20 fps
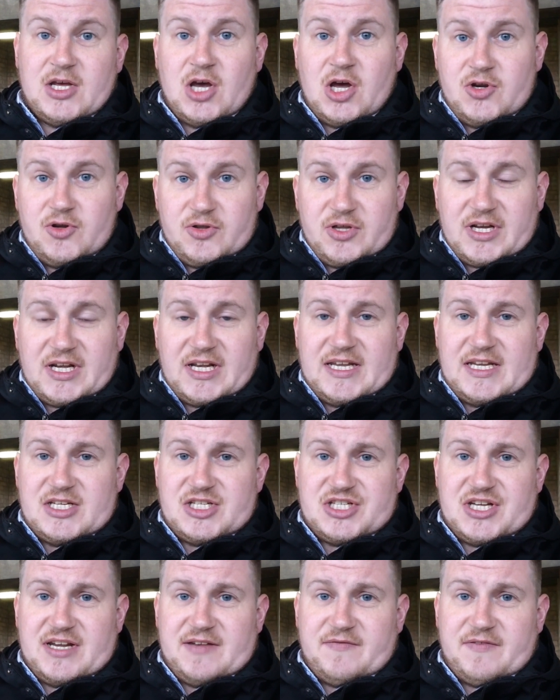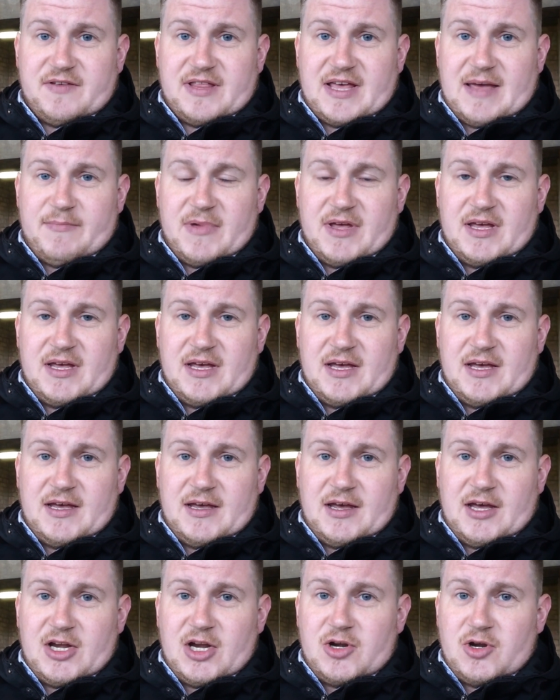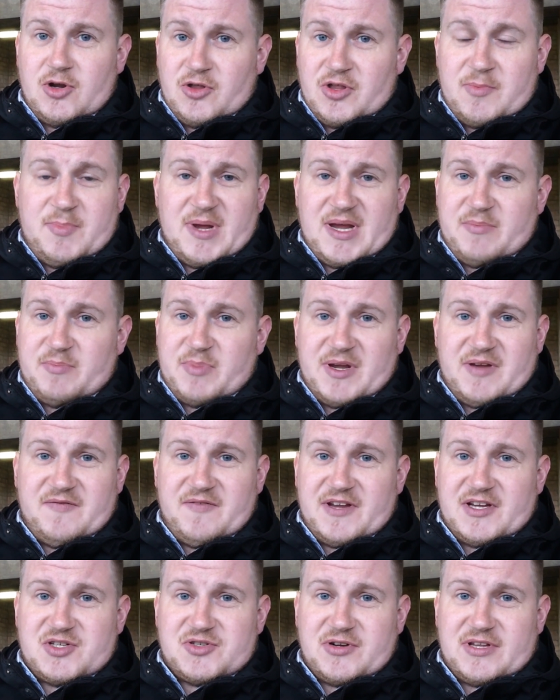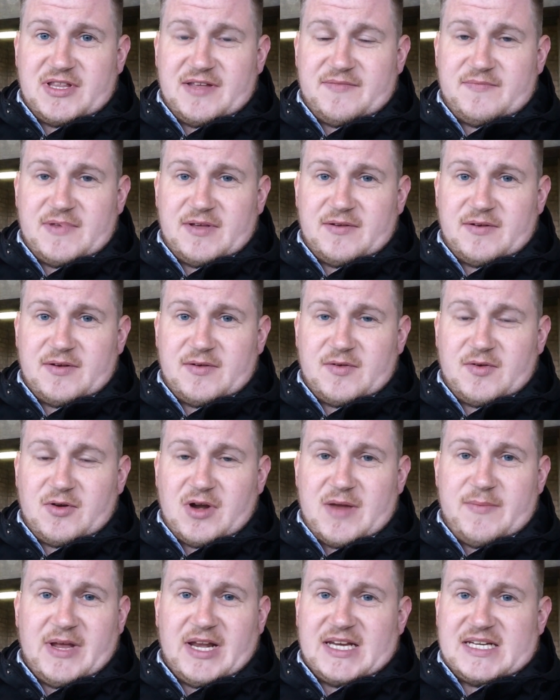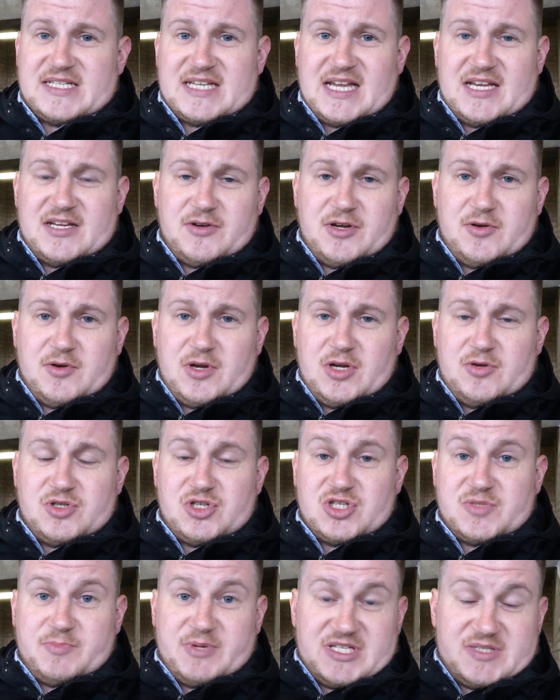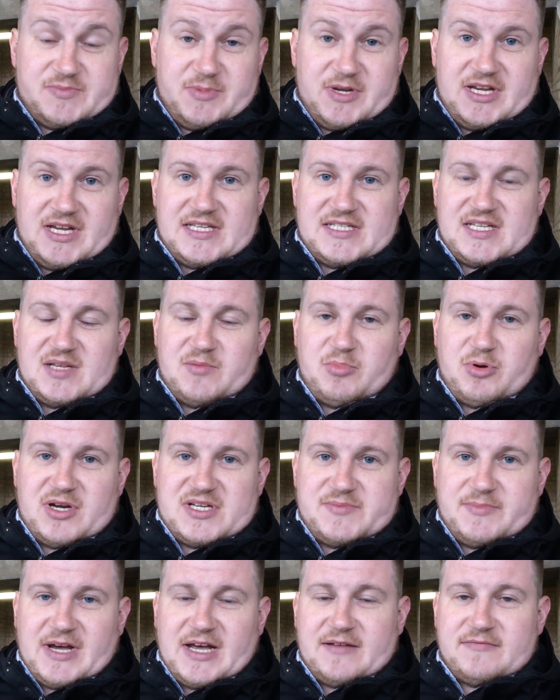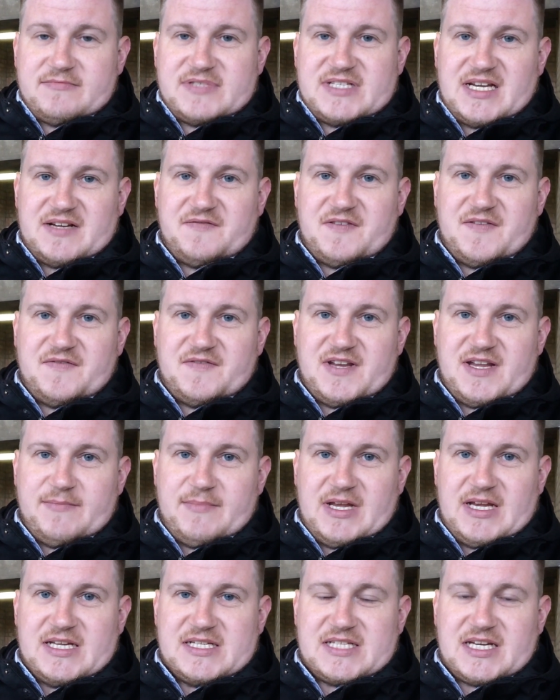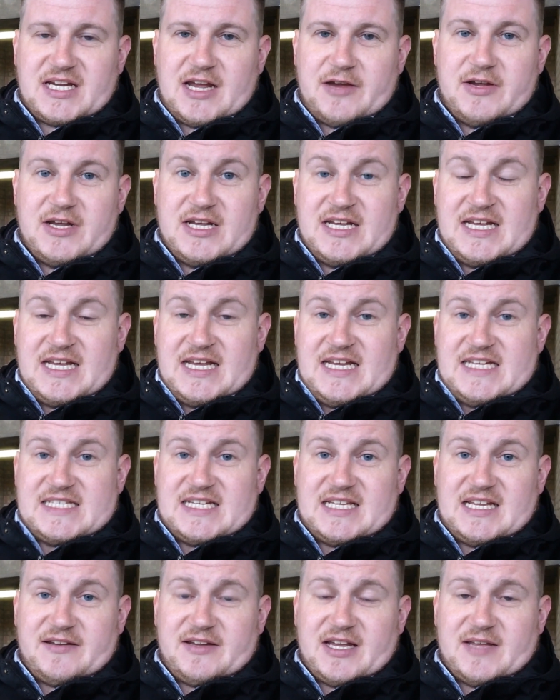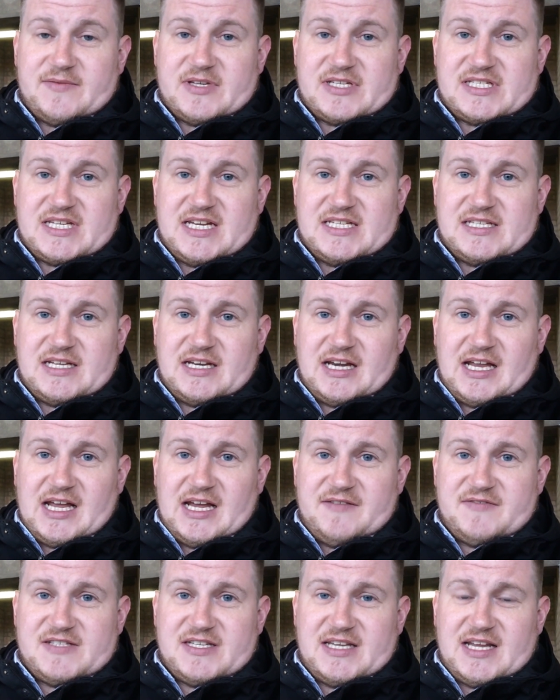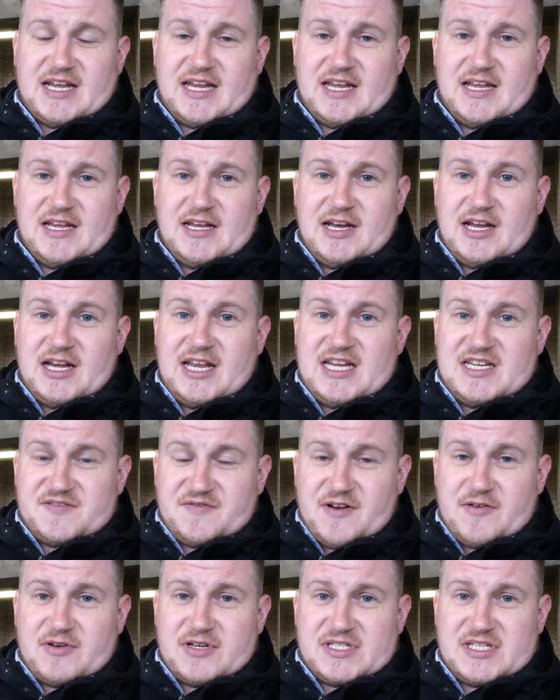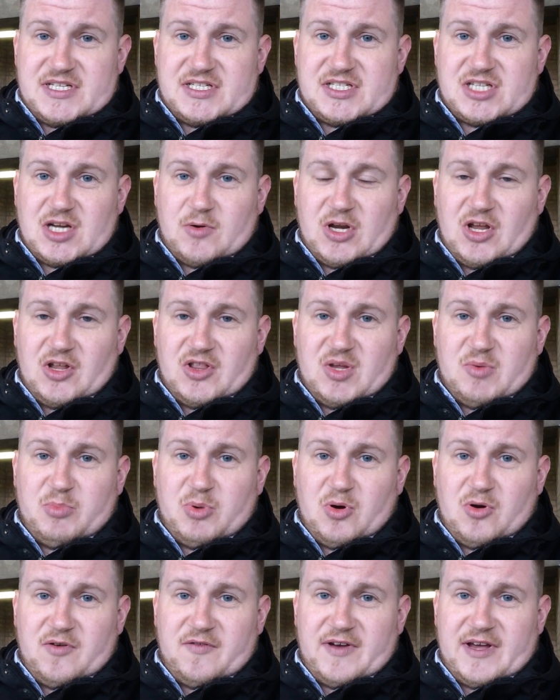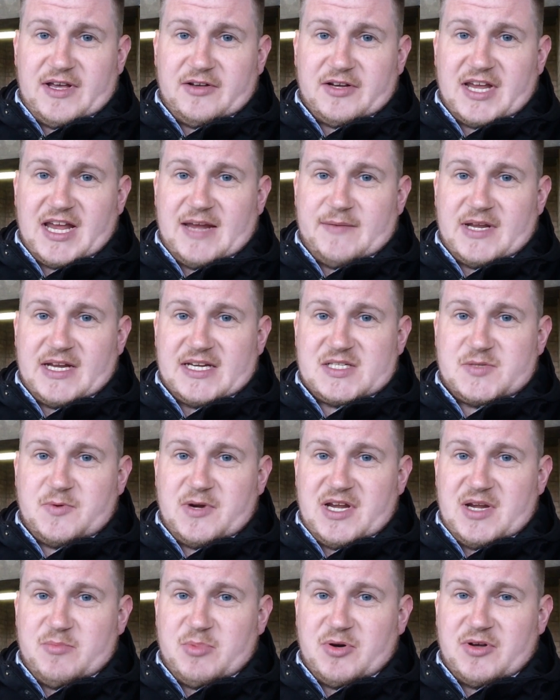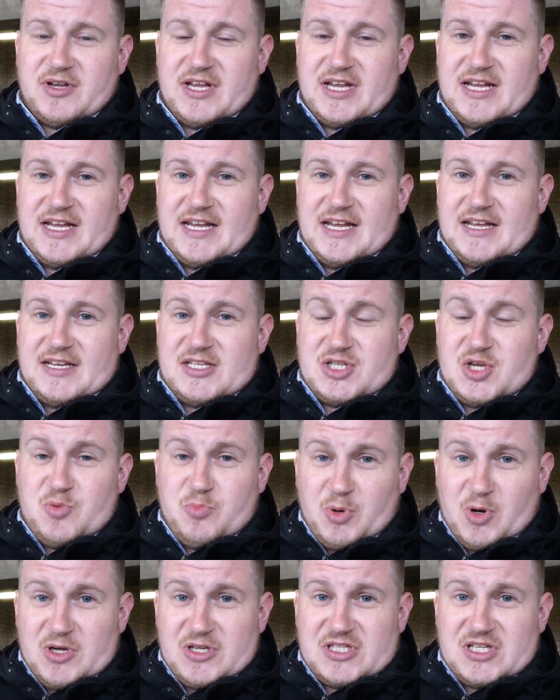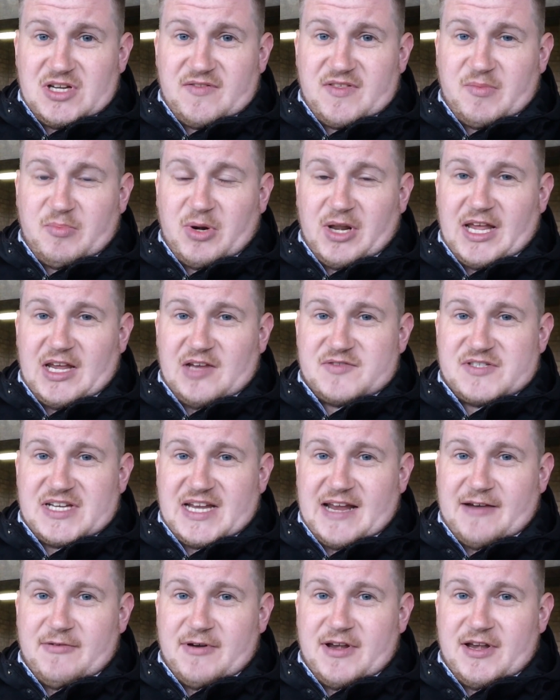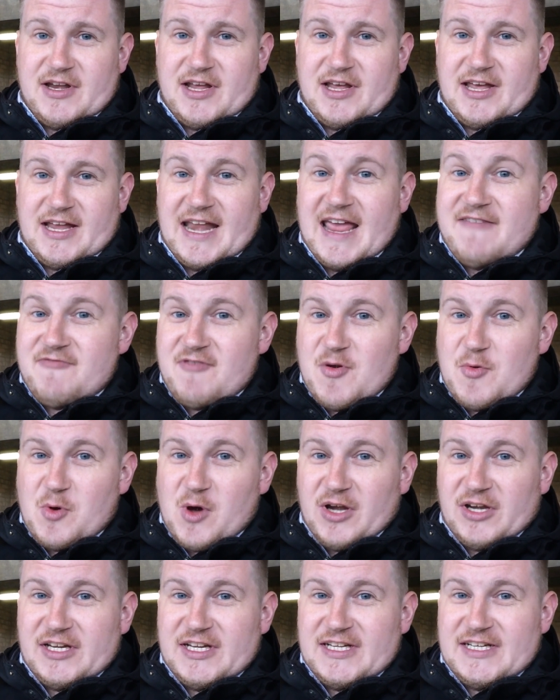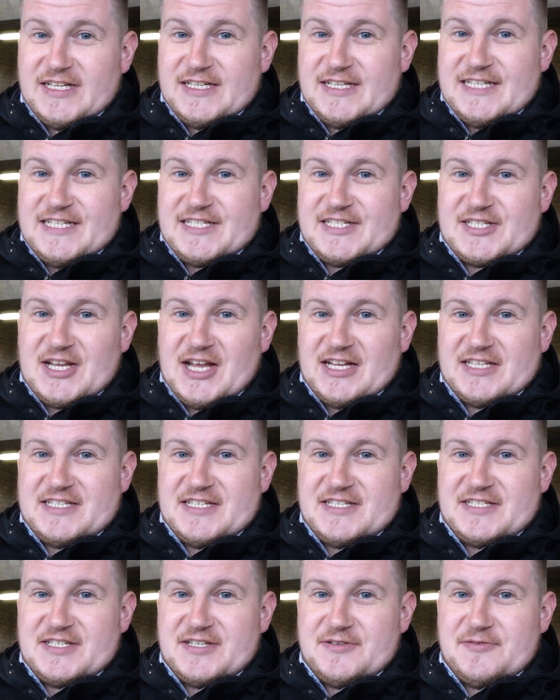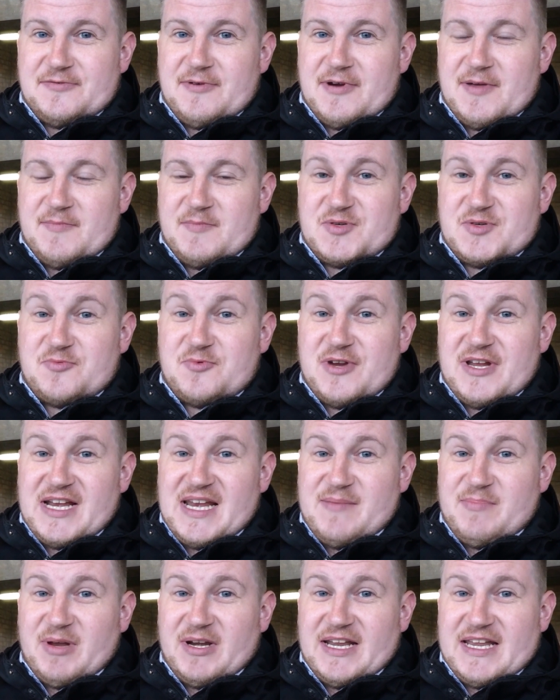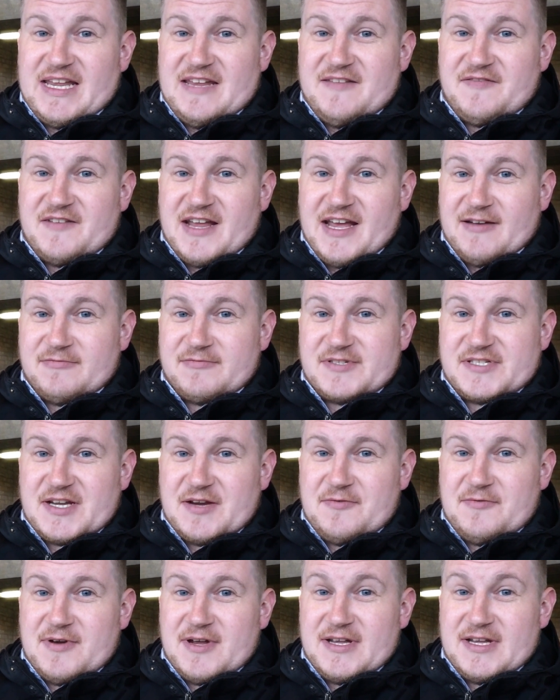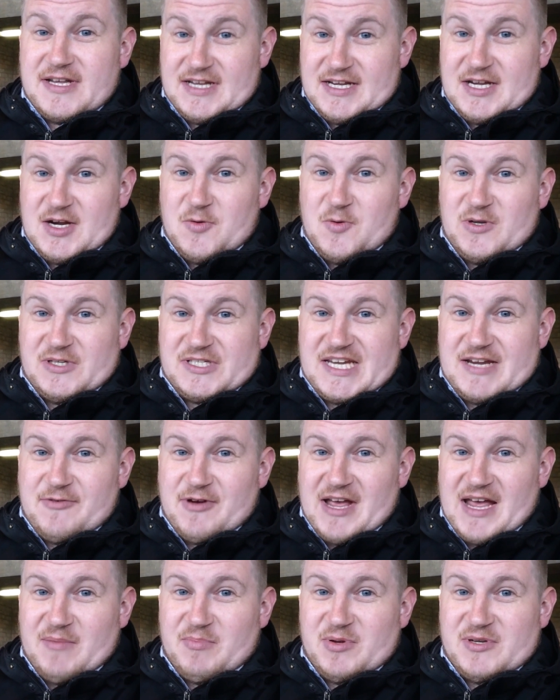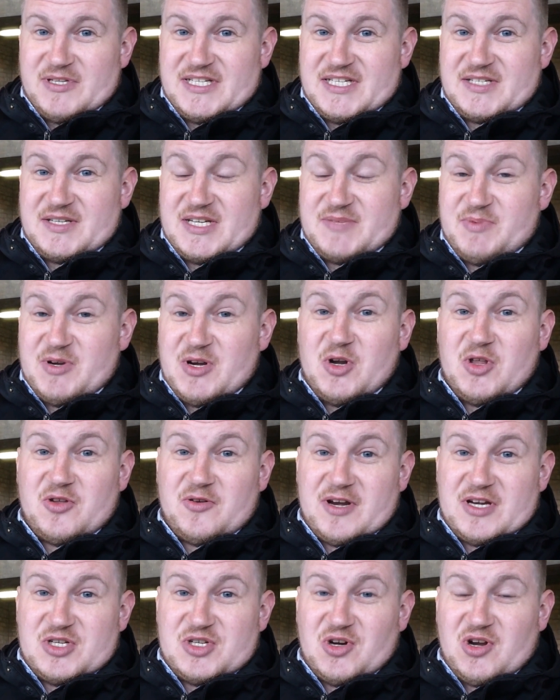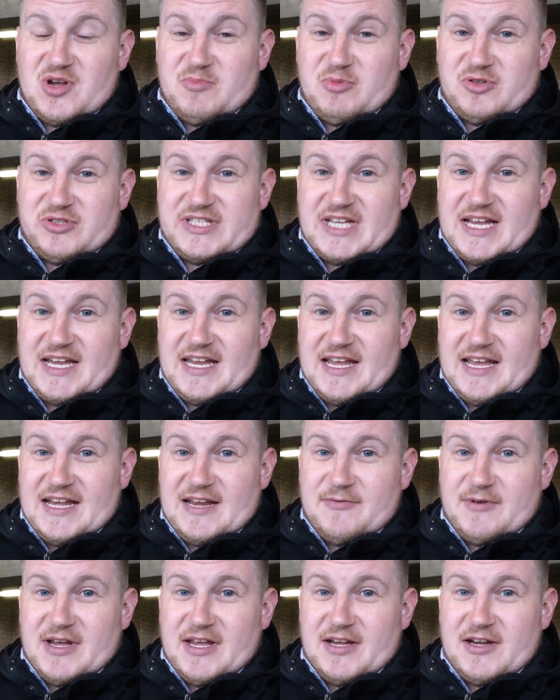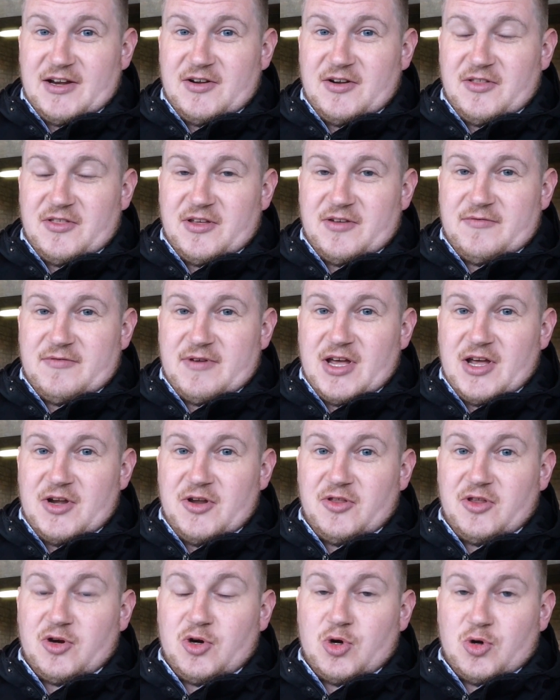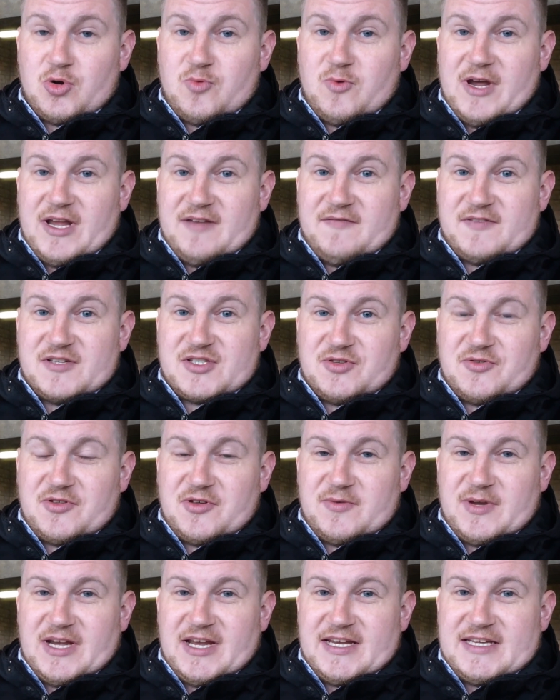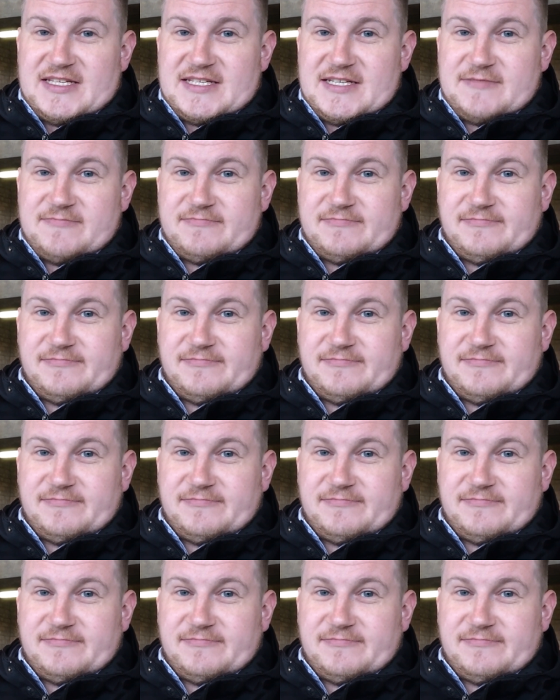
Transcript: Another clean sheet for them, and another big victory that Graeme Alexander, who's just been speaking to the press about 10-15 minutes ago, he said they kept the season alive today, and he's focusing solely on the Port Vale game next week. But 2 points off the playoffs now, and everyone is starting to really believe now. So we'll see what happens. It's been another enjoyable day anyway, and another good win for Scunthorpe United.